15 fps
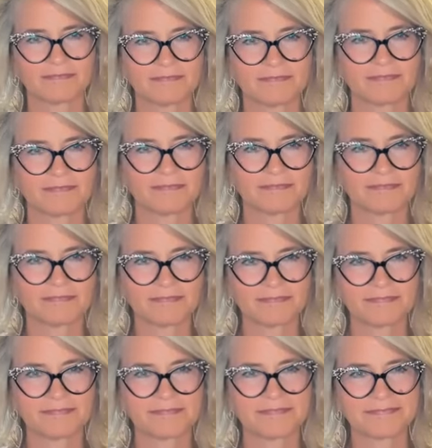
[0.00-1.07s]

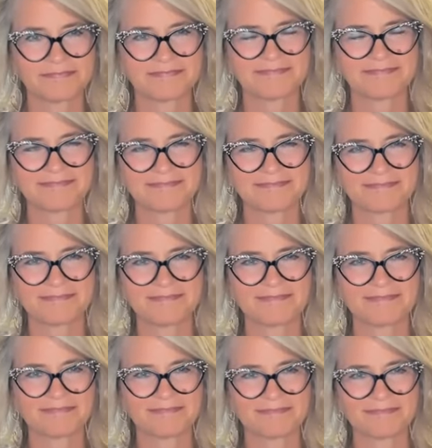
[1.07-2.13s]

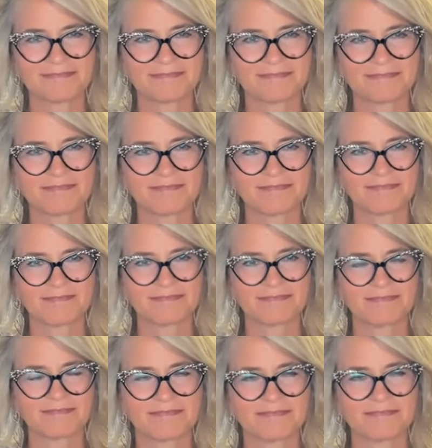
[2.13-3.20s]

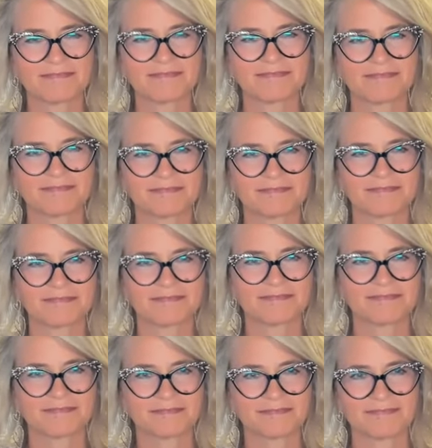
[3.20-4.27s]

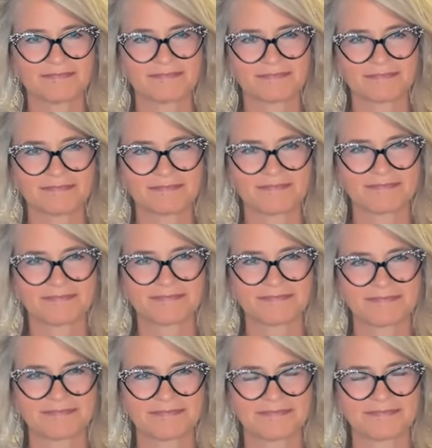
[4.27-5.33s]

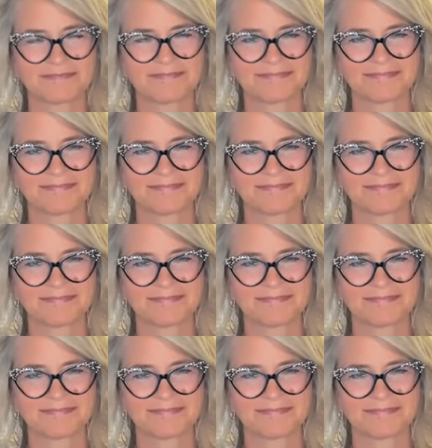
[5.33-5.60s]
(not speaking)